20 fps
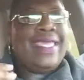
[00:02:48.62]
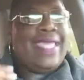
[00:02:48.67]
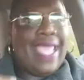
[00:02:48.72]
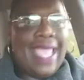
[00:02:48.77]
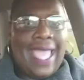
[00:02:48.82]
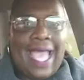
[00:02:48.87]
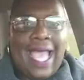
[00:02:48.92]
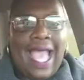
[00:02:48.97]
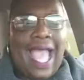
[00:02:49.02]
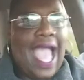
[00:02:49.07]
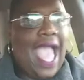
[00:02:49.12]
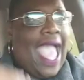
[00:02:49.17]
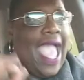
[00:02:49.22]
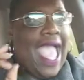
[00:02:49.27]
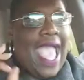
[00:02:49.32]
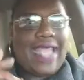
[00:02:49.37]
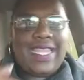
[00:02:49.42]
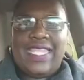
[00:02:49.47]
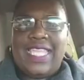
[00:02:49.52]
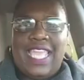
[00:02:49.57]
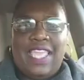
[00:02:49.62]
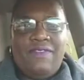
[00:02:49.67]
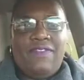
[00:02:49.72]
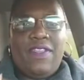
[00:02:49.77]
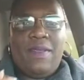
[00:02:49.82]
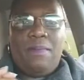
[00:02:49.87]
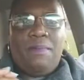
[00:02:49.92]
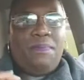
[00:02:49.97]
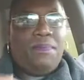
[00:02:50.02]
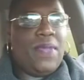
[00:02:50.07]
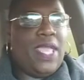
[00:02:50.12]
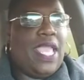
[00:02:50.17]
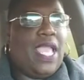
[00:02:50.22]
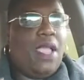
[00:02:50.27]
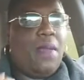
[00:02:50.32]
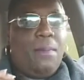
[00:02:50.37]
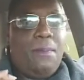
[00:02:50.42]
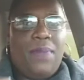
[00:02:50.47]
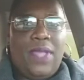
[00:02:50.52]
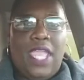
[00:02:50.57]
Yeah, I had to give him
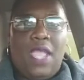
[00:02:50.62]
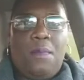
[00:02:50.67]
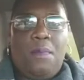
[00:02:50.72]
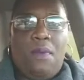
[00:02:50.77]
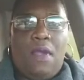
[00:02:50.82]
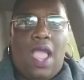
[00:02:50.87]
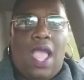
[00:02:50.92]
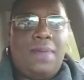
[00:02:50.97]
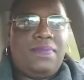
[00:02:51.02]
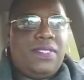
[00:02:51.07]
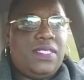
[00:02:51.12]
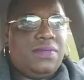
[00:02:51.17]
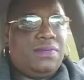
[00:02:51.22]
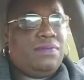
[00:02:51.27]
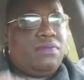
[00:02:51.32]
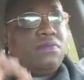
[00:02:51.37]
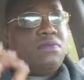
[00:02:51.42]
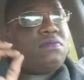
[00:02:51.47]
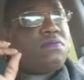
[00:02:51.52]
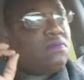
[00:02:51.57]
big props